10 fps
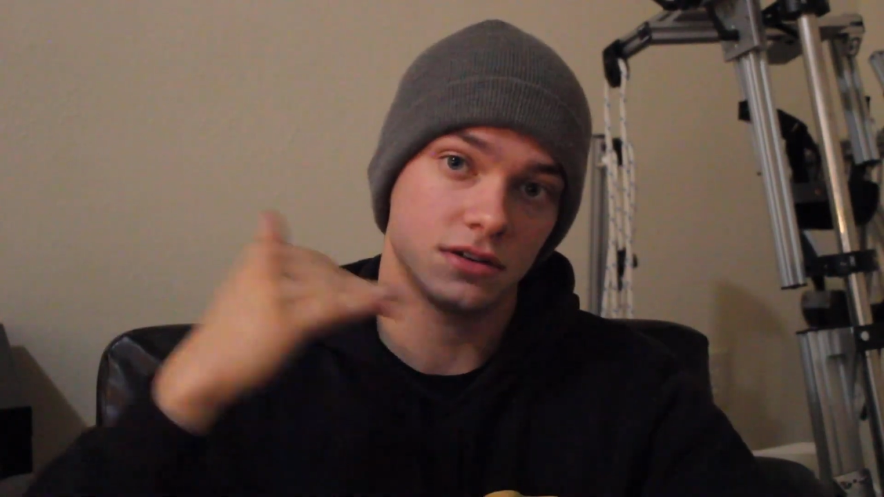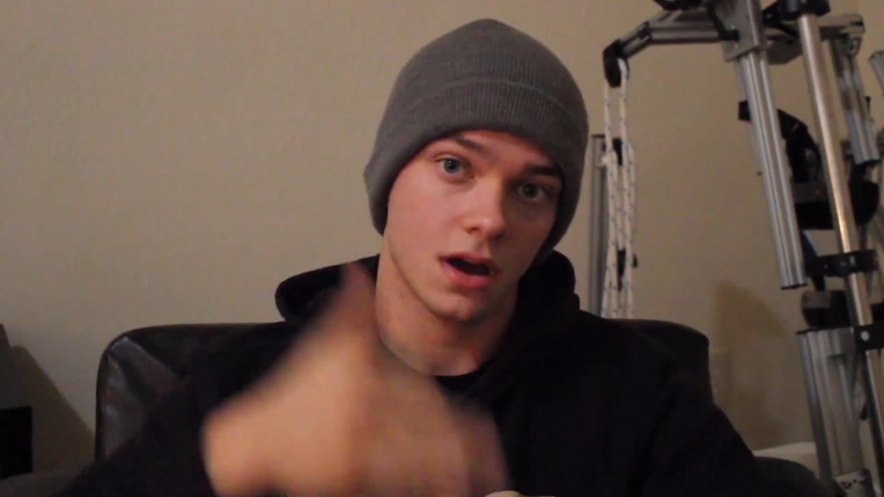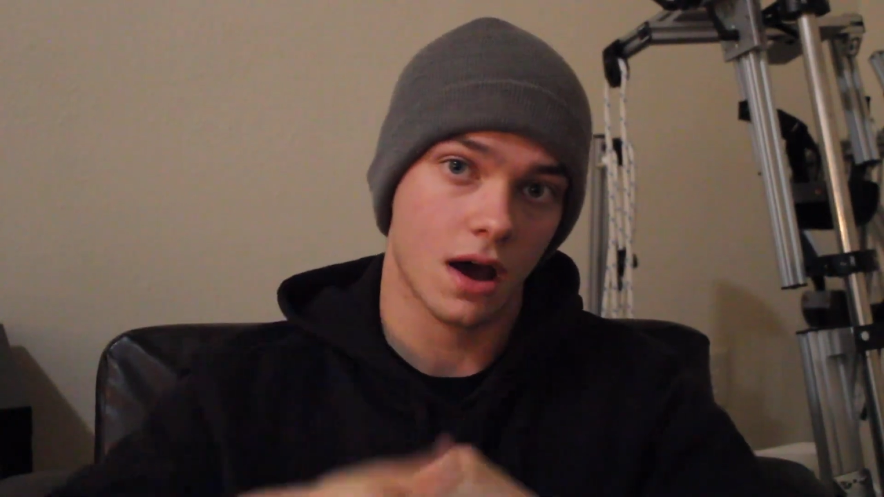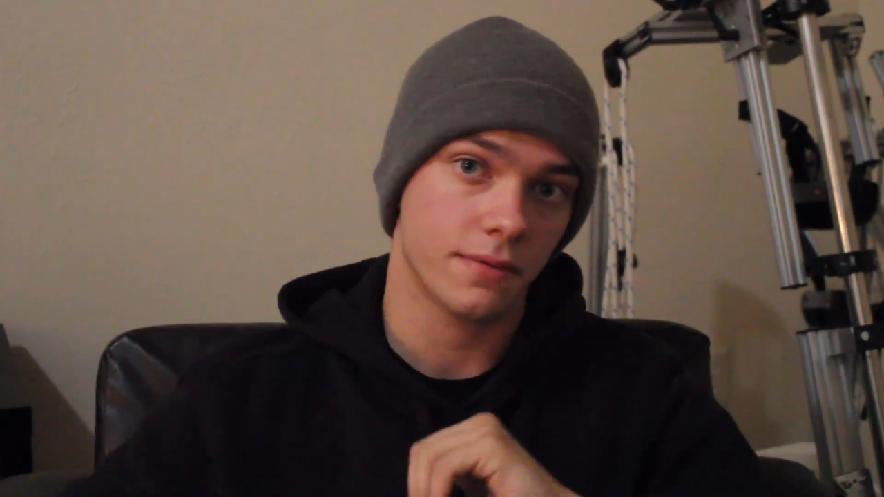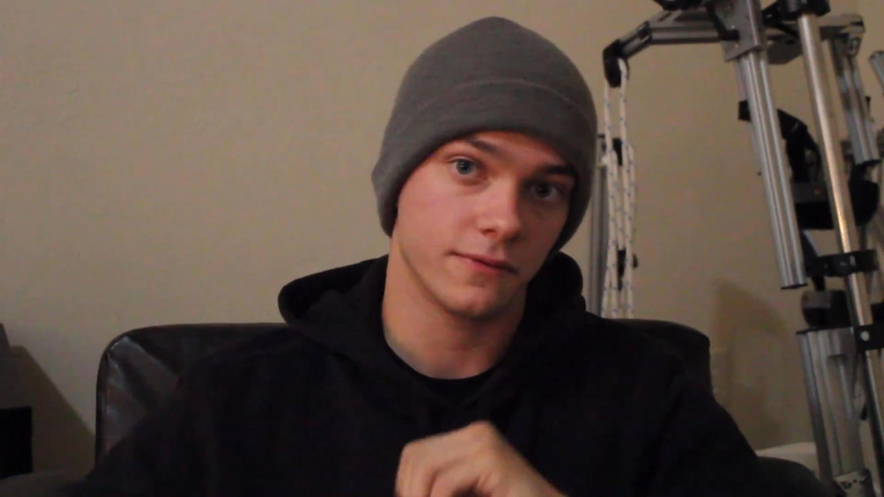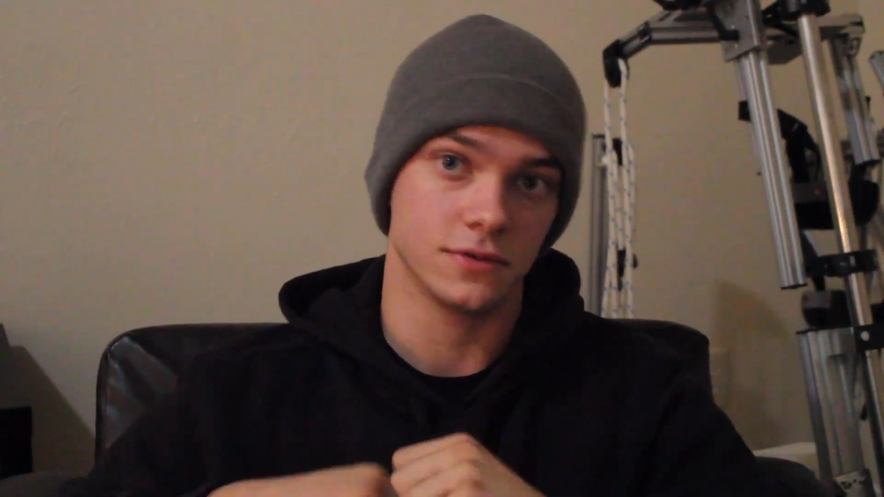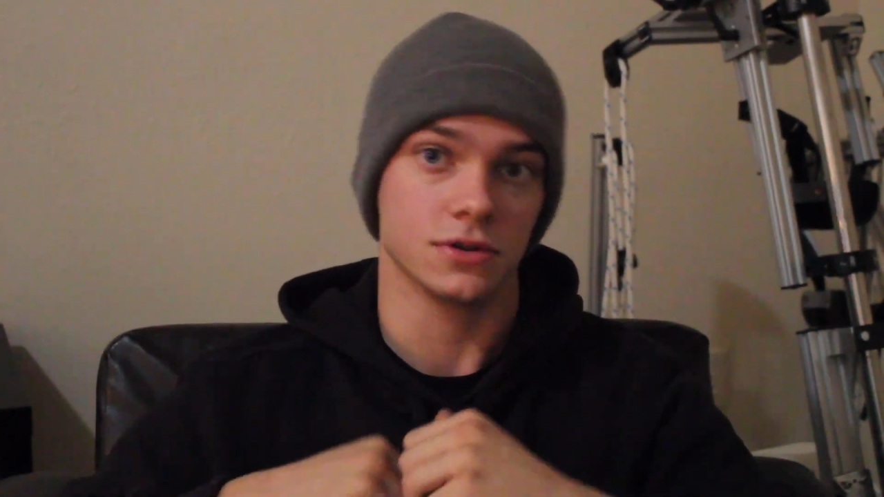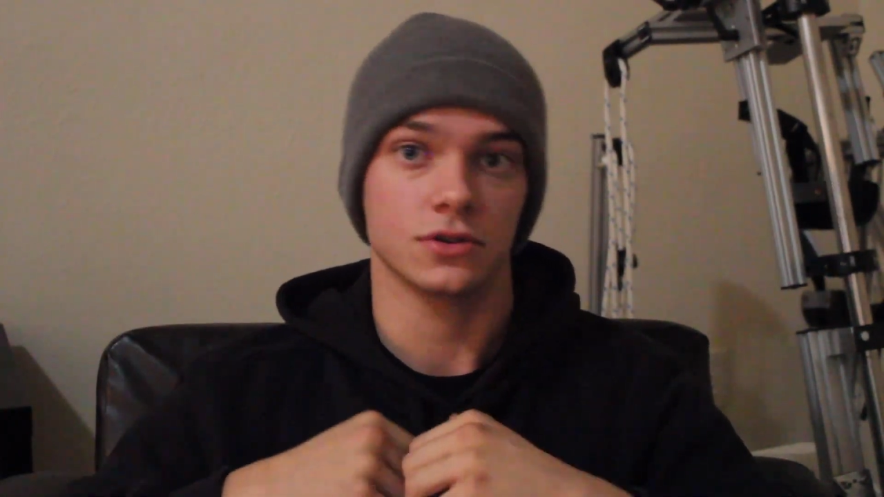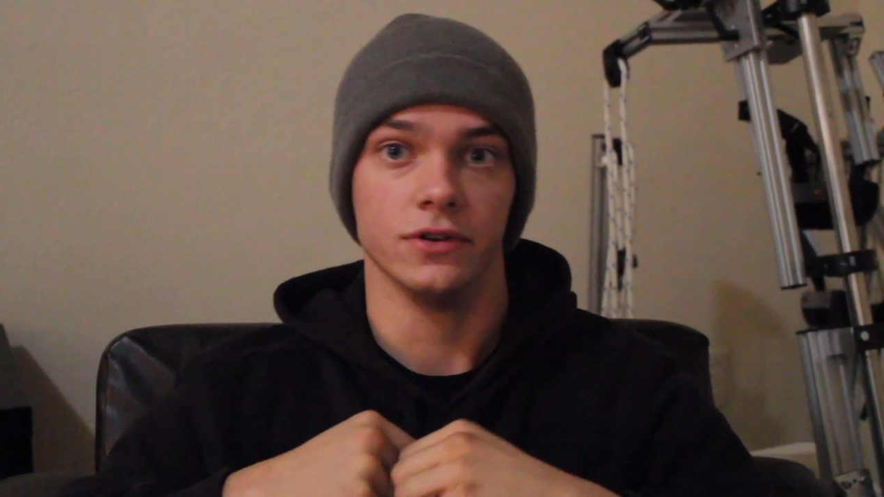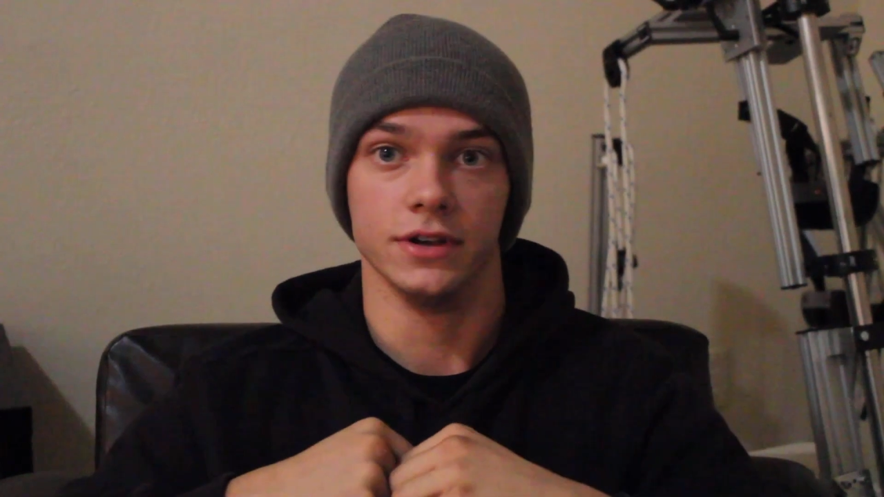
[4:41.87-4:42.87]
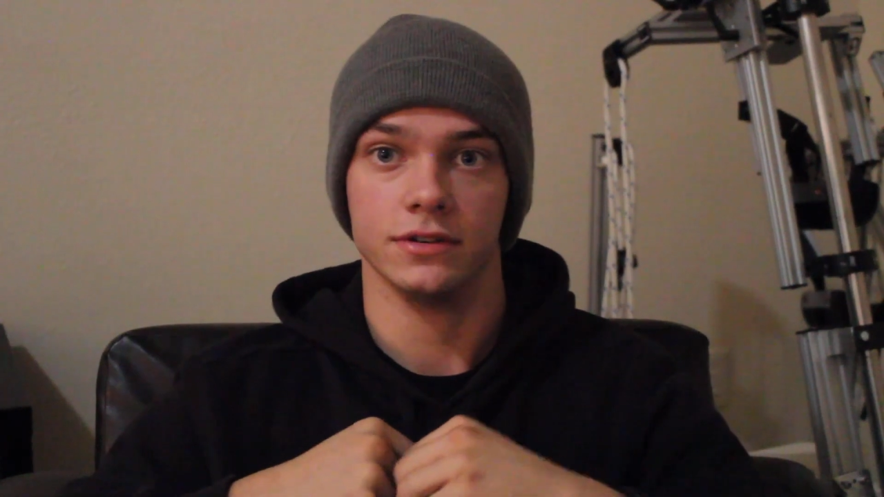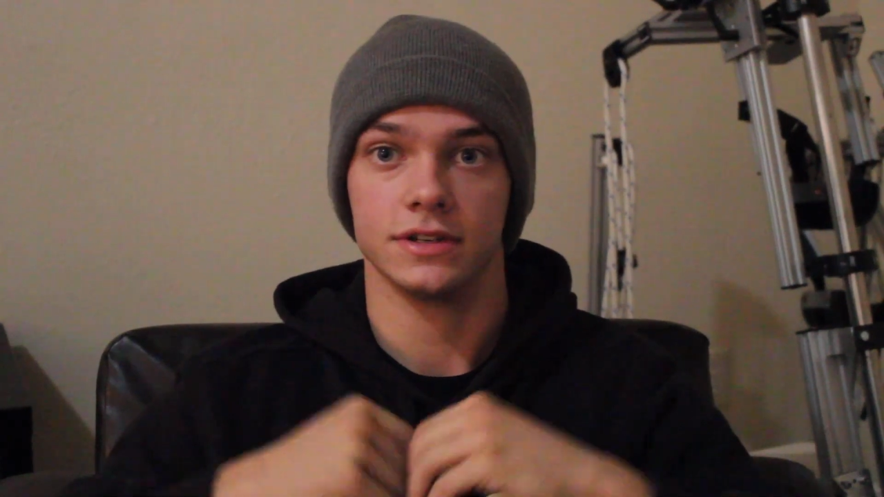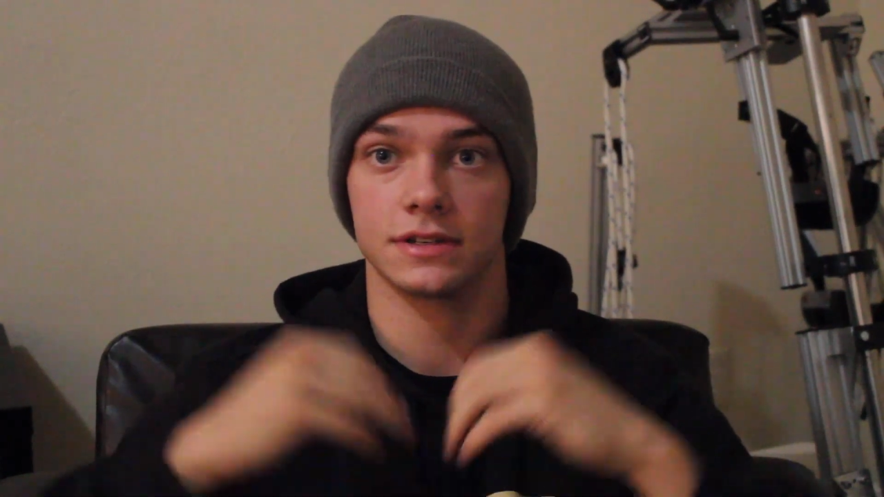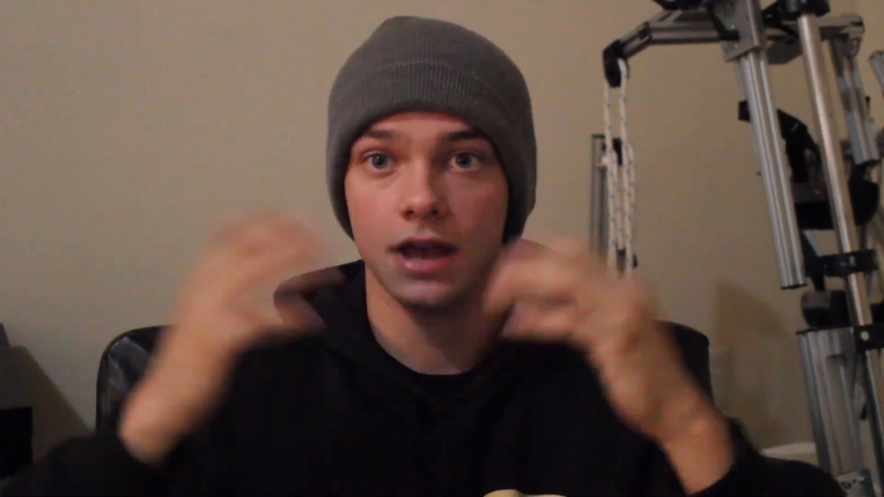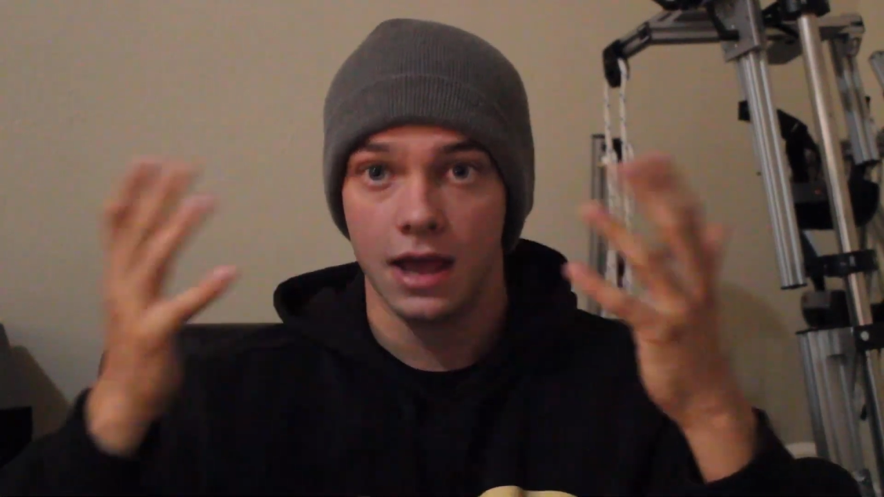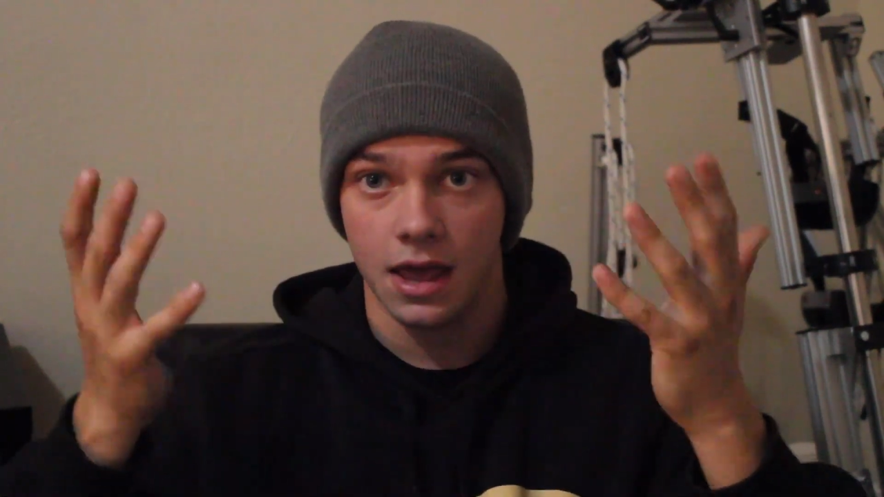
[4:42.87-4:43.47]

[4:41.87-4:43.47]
top of your scoliosis,